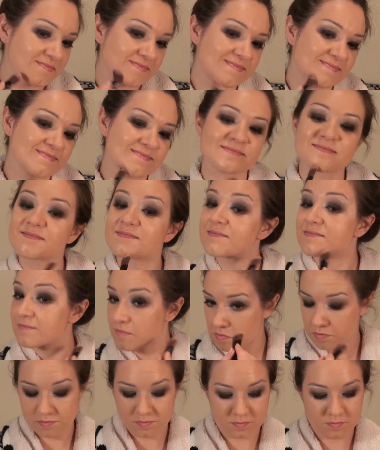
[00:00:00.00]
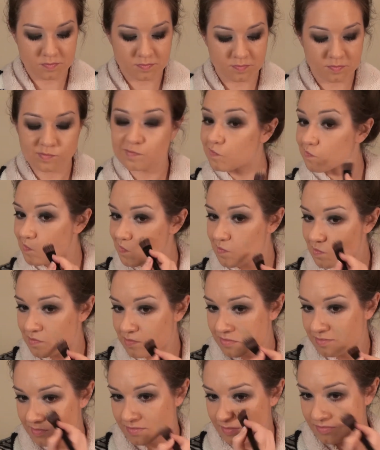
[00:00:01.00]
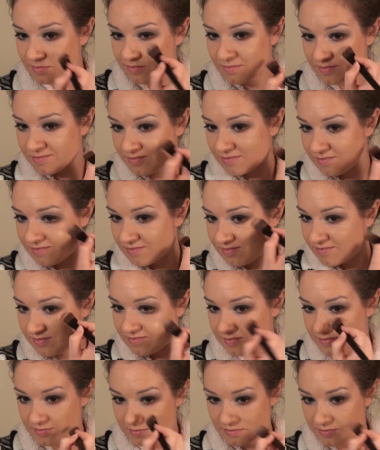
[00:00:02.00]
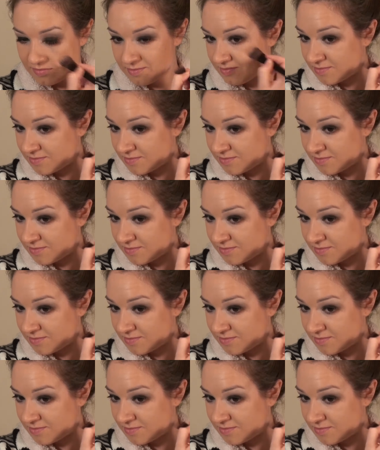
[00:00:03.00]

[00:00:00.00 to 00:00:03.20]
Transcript: to make sure that you're not going in with a color that's too dark.